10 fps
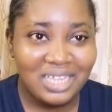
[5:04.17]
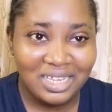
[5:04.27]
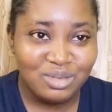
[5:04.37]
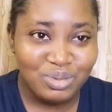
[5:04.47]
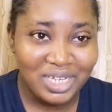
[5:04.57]

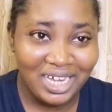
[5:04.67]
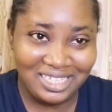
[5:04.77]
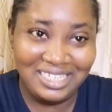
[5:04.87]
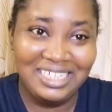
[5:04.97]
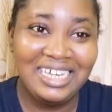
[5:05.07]
as big
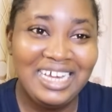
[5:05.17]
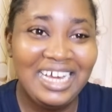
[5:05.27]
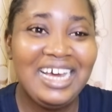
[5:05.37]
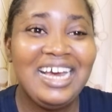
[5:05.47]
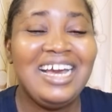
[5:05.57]
as
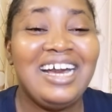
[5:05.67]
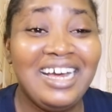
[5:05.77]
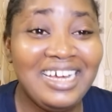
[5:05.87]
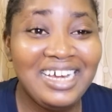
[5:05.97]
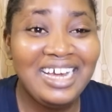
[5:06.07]

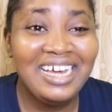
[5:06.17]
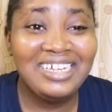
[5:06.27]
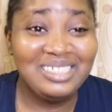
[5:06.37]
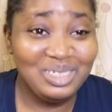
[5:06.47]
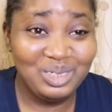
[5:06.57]

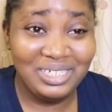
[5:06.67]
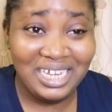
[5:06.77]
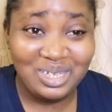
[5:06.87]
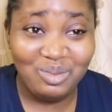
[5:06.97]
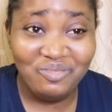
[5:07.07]
you know,
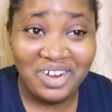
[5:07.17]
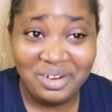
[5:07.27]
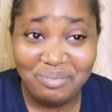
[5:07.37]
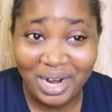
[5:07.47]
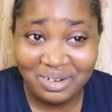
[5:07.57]
there are some
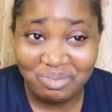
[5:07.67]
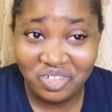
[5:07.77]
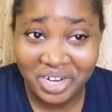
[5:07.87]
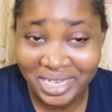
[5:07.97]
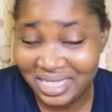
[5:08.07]
very bad
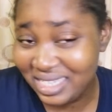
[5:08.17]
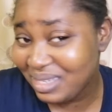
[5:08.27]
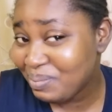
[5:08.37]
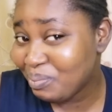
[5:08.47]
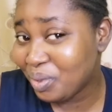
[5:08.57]

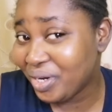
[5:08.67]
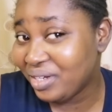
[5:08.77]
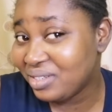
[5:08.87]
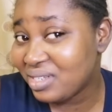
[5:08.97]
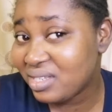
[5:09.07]
boils,
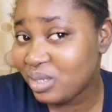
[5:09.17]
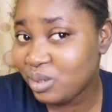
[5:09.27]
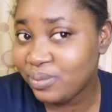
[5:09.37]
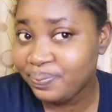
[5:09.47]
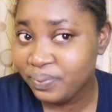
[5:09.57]

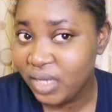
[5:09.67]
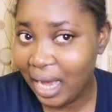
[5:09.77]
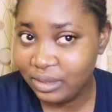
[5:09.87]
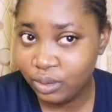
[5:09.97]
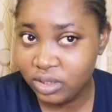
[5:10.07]
so
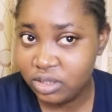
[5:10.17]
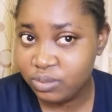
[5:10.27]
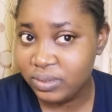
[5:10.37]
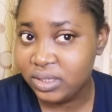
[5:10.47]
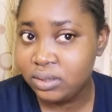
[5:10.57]
I don't want it
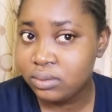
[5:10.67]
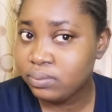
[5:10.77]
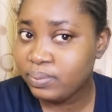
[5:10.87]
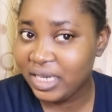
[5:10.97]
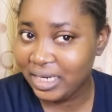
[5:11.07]
to be
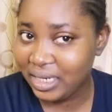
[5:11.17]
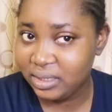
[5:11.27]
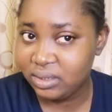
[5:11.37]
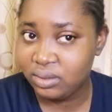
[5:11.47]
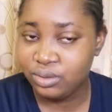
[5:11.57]
bigger
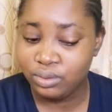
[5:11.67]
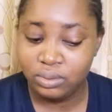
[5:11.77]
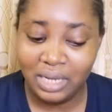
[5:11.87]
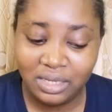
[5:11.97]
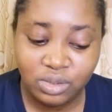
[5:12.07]
than this, so
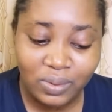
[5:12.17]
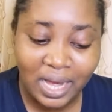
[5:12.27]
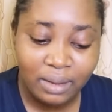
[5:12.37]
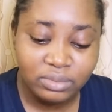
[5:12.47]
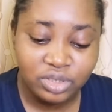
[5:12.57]
that's
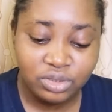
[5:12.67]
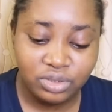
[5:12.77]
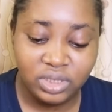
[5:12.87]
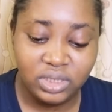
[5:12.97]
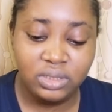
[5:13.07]
why I'm just
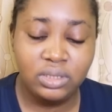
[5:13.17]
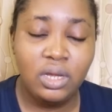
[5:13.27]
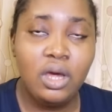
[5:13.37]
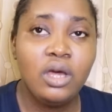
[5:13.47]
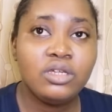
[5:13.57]
doing this.
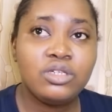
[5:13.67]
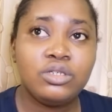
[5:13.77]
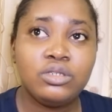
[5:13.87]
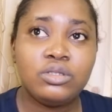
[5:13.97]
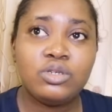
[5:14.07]

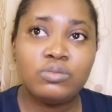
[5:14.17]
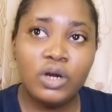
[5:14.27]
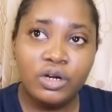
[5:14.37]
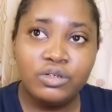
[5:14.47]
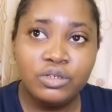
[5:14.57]
So
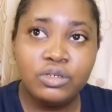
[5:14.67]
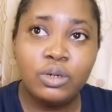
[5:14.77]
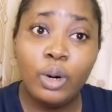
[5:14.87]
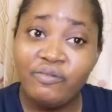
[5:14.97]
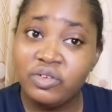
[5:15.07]
tomorrow,
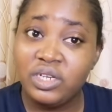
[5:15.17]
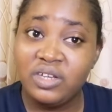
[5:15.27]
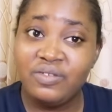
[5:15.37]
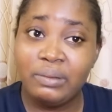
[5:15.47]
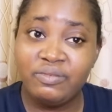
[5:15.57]

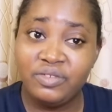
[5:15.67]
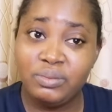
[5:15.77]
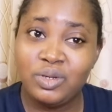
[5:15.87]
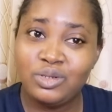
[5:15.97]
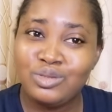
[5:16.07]
hopefully, if I'm free,
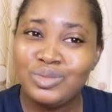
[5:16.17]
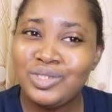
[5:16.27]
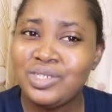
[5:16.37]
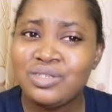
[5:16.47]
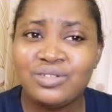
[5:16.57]
because
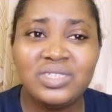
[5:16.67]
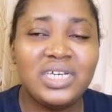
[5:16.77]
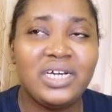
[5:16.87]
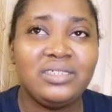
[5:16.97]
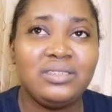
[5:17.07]
tomorrow is
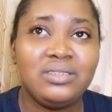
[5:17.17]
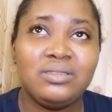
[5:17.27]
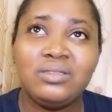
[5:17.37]
Sunday, and